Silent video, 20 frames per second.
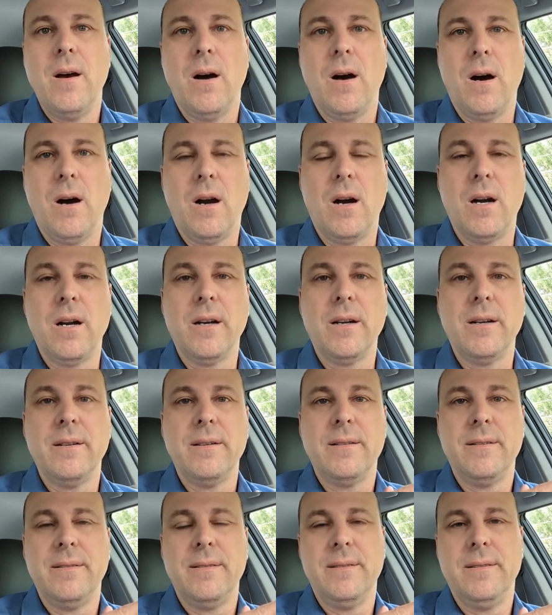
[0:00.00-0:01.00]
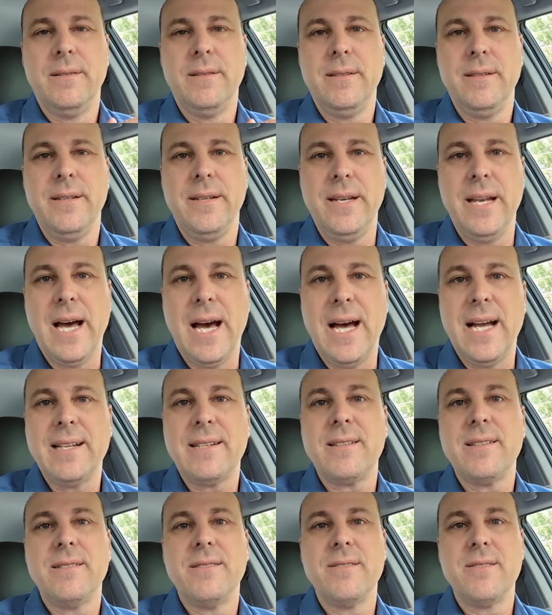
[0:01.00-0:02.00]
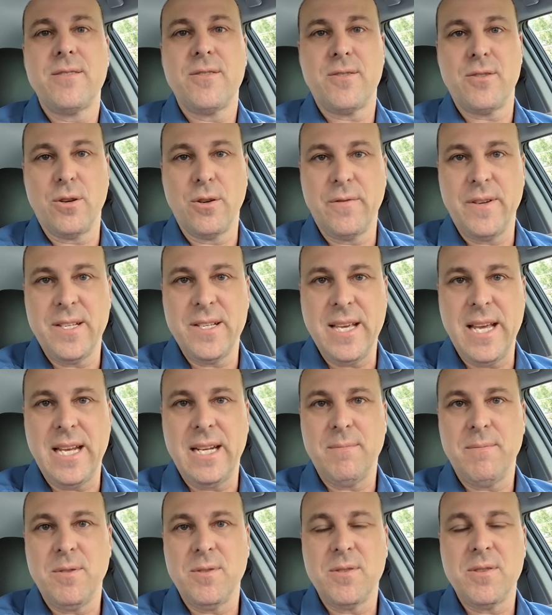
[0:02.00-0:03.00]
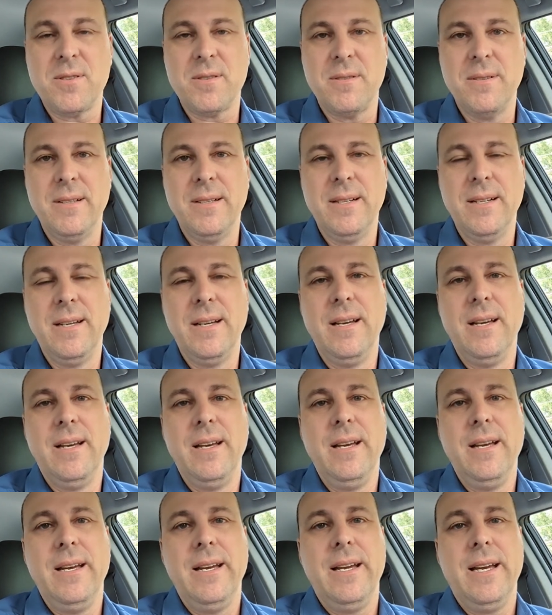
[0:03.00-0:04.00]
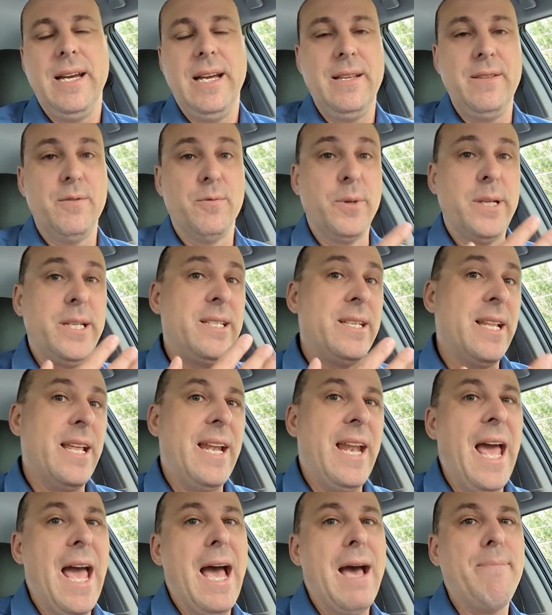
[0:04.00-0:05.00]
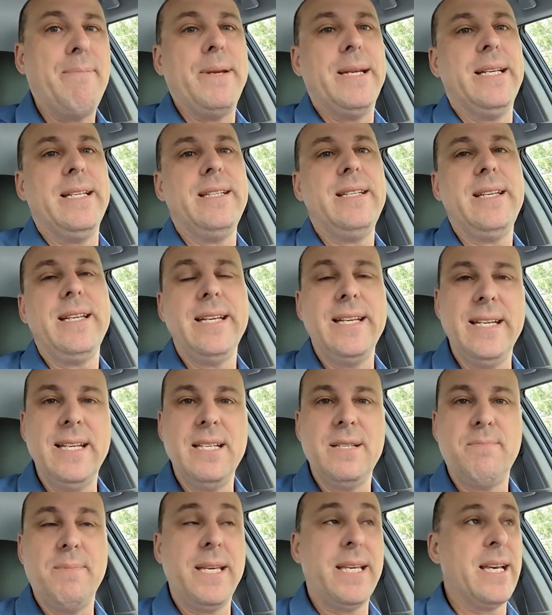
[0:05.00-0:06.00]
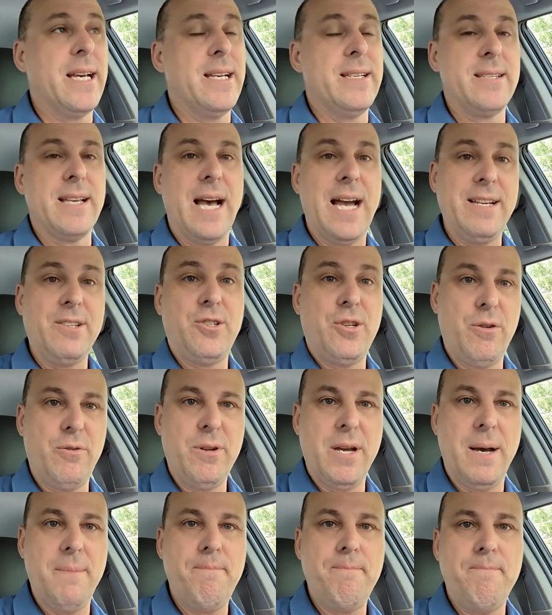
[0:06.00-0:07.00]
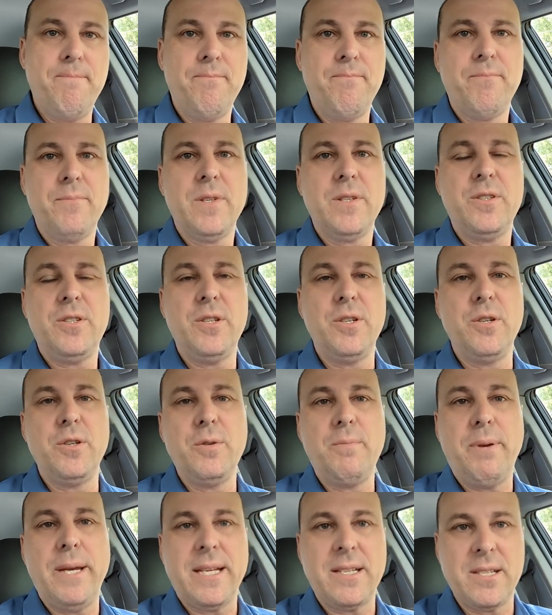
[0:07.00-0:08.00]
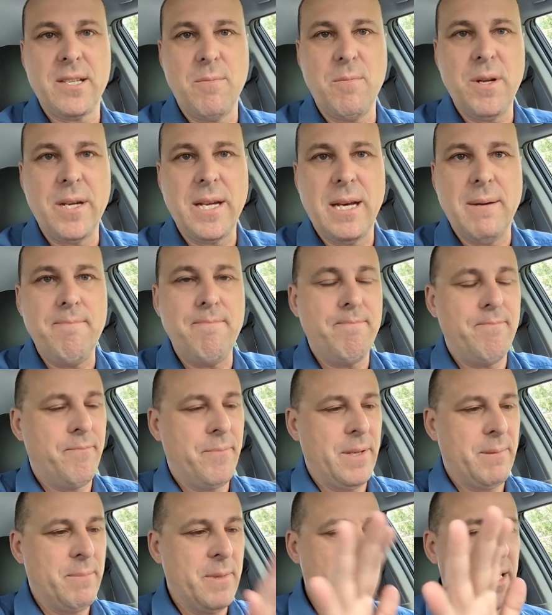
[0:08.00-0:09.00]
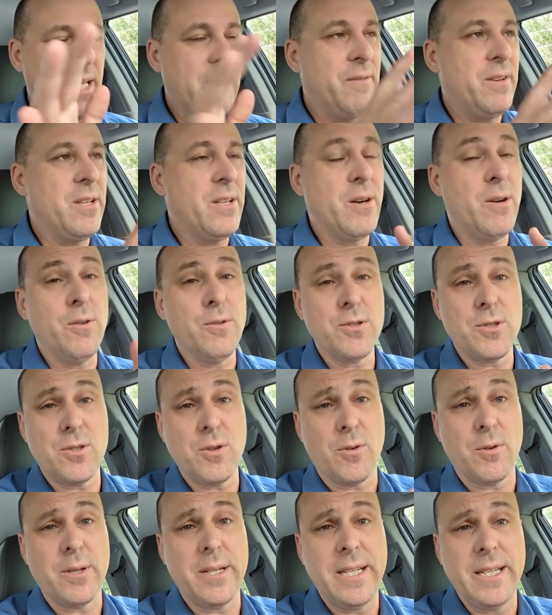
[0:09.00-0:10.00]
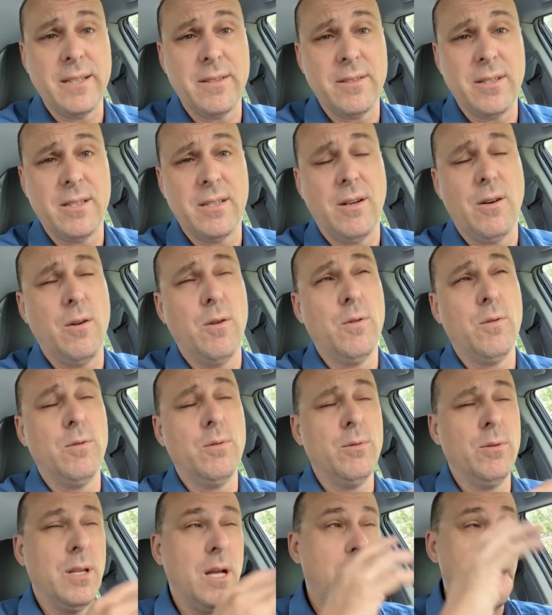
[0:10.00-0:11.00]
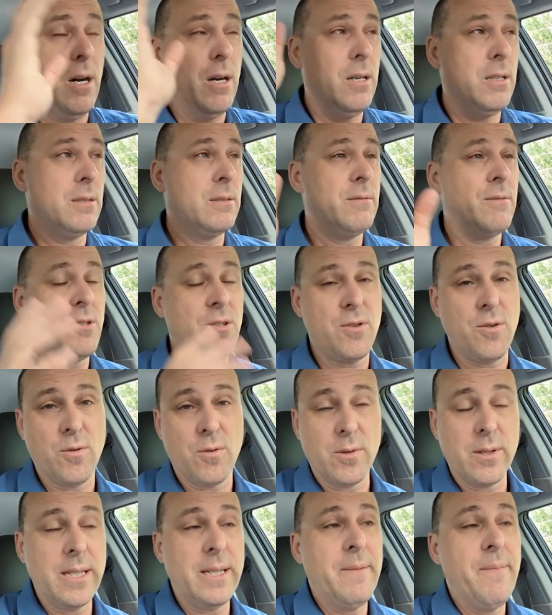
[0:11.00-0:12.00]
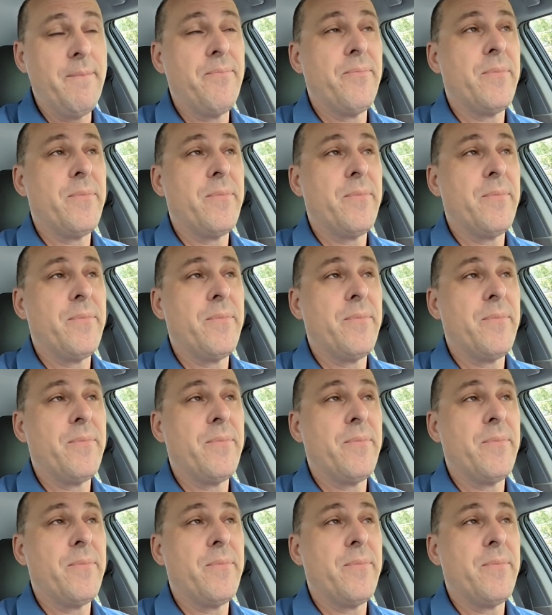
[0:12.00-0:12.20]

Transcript: are not service animals. And the reason it happened is because I showed up to pick someone up I'm going to give you the whole story here, the whole long story.